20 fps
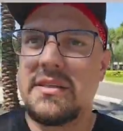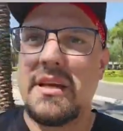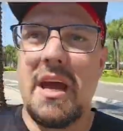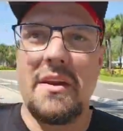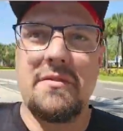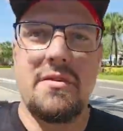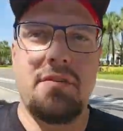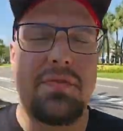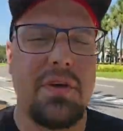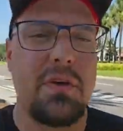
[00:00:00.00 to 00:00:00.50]
kind
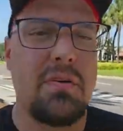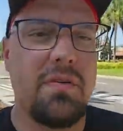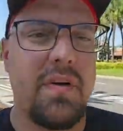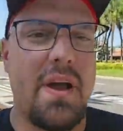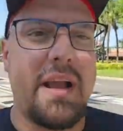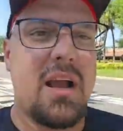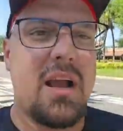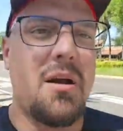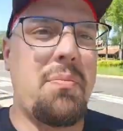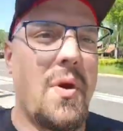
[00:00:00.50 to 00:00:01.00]
of a view of
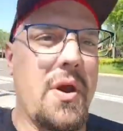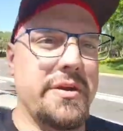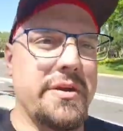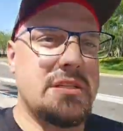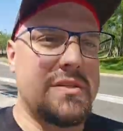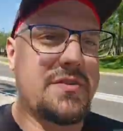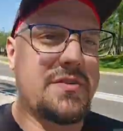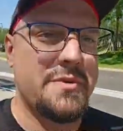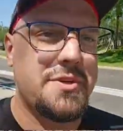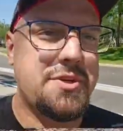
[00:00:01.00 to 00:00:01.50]
Icon Park
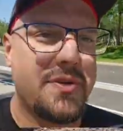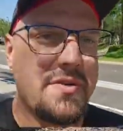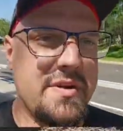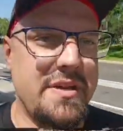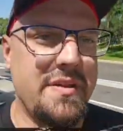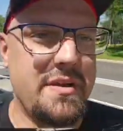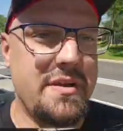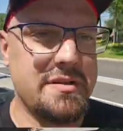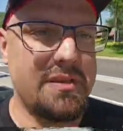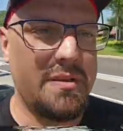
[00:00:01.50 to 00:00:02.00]
just from the street.
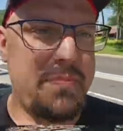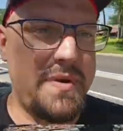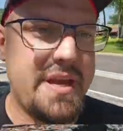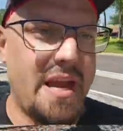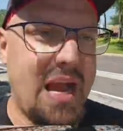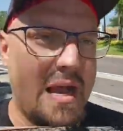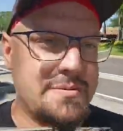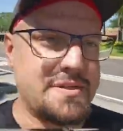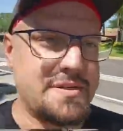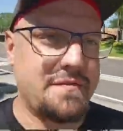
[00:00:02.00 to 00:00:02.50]
There's the big
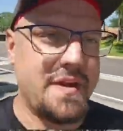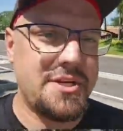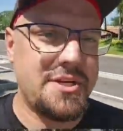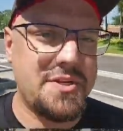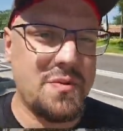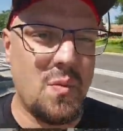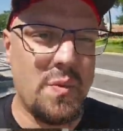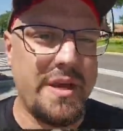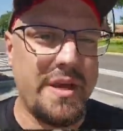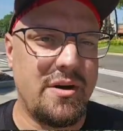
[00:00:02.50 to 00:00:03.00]

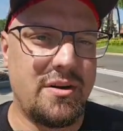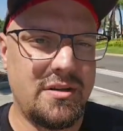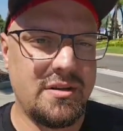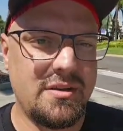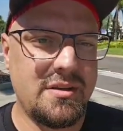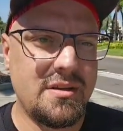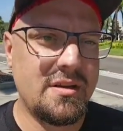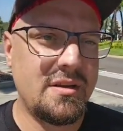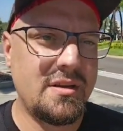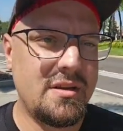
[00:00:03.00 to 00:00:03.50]
observation wheel.
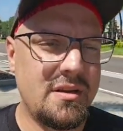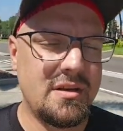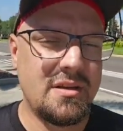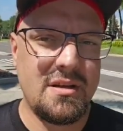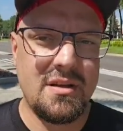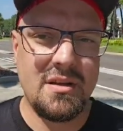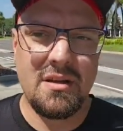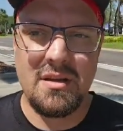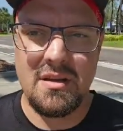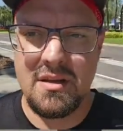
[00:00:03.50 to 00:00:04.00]

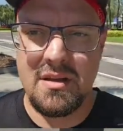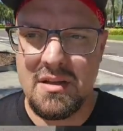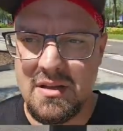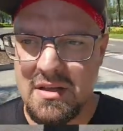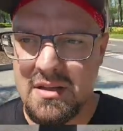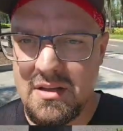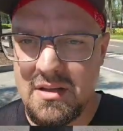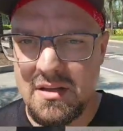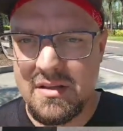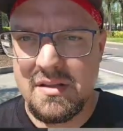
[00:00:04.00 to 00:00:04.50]

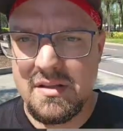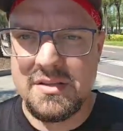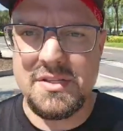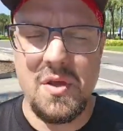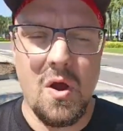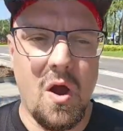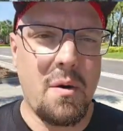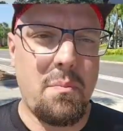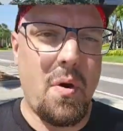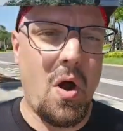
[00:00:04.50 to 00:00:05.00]

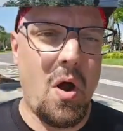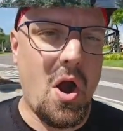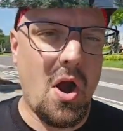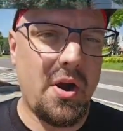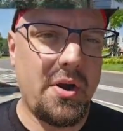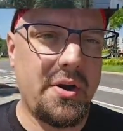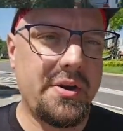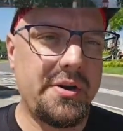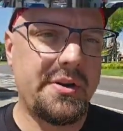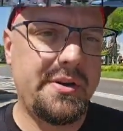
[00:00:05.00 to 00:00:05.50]
Star
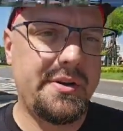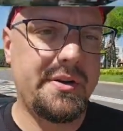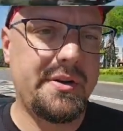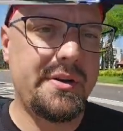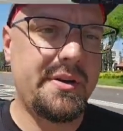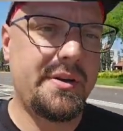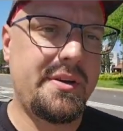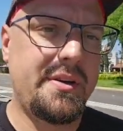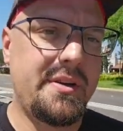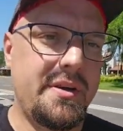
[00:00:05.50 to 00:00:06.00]
Bar
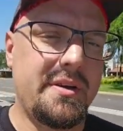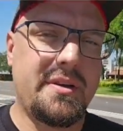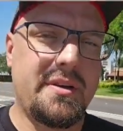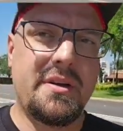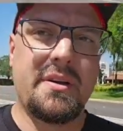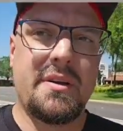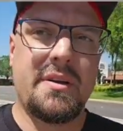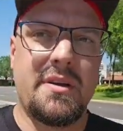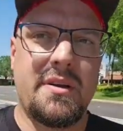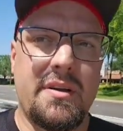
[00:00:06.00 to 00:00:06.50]

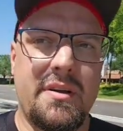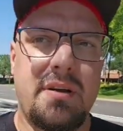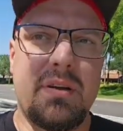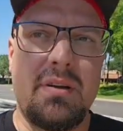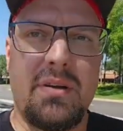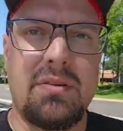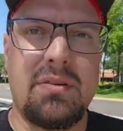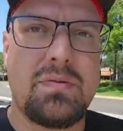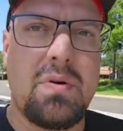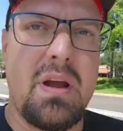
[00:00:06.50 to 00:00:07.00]

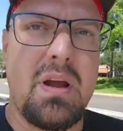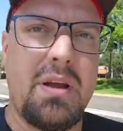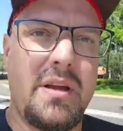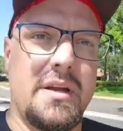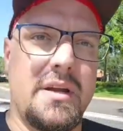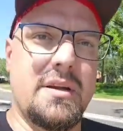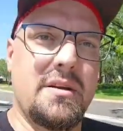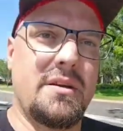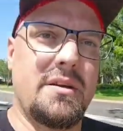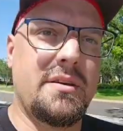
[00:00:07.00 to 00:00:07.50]
is right
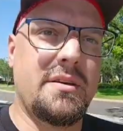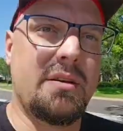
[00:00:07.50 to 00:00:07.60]
here.